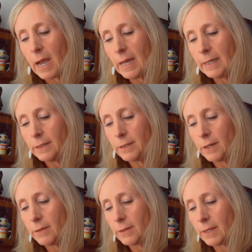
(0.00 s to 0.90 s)
I didn't
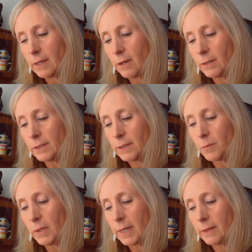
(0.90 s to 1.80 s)
know that they called it the
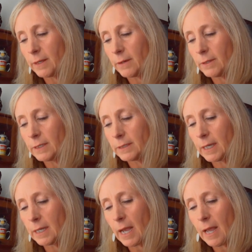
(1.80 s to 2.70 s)
plague, though, he said.